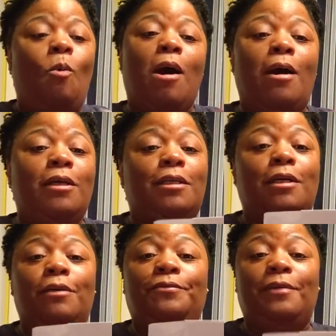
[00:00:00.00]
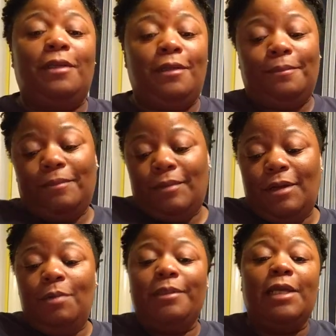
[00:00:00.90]
wow, it's a good feeling.
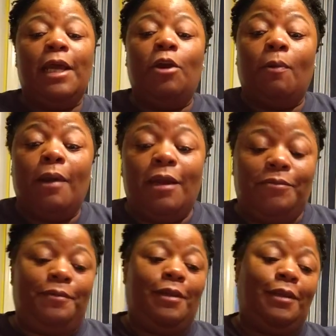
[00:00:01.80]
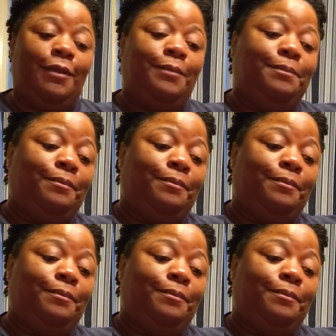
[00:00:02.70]
It was a great feeling